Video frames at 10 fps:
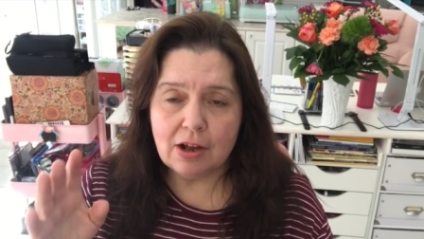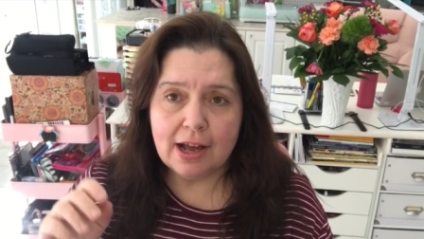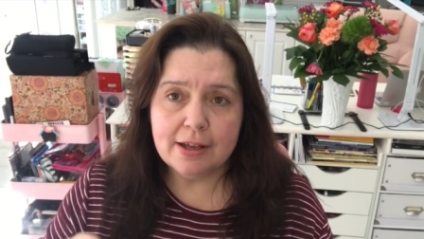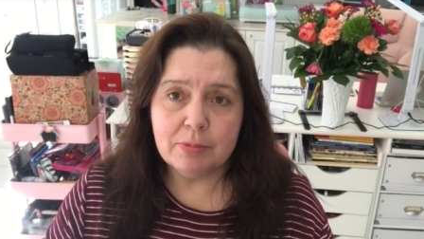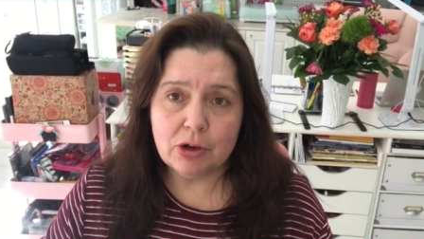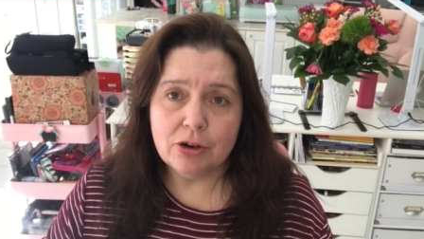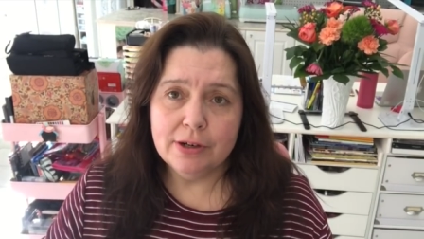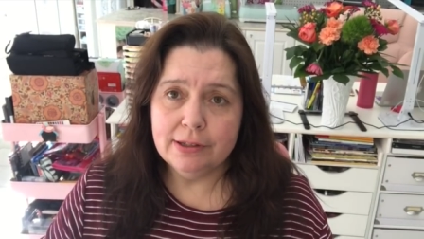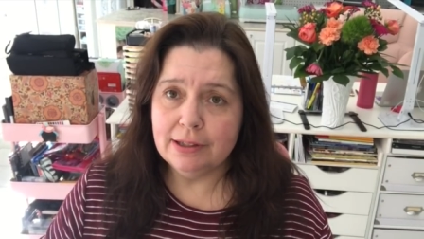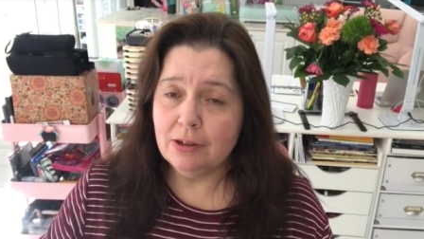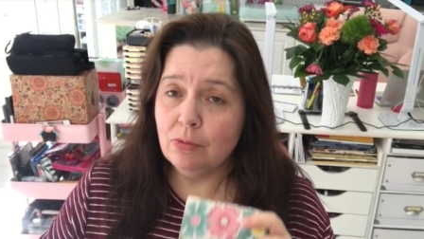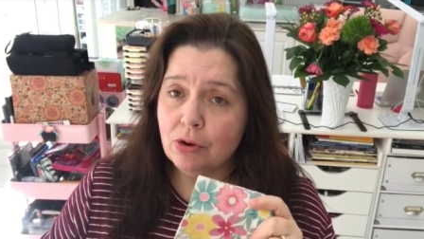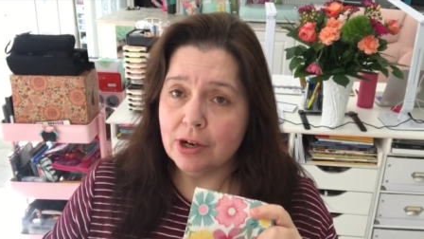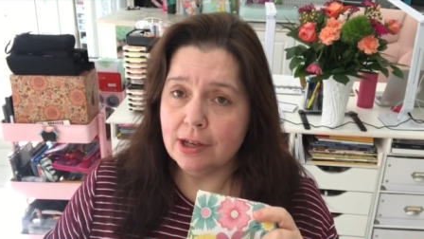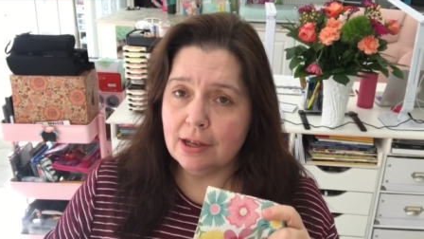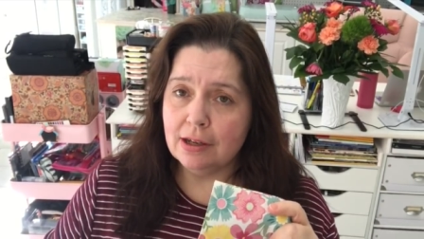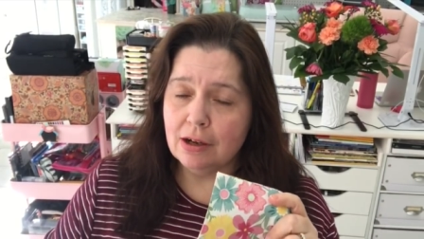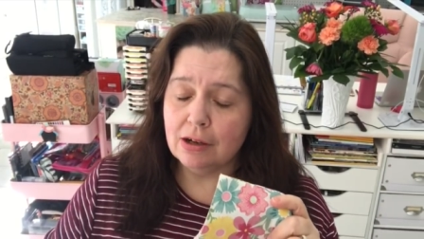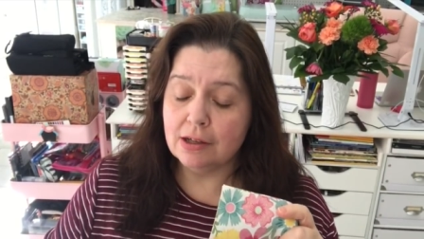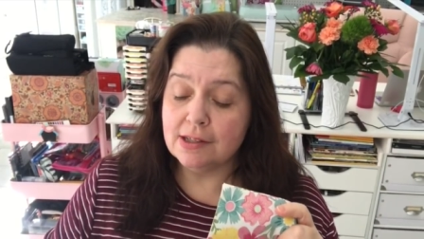I am currently working
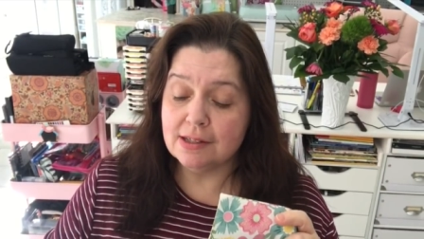on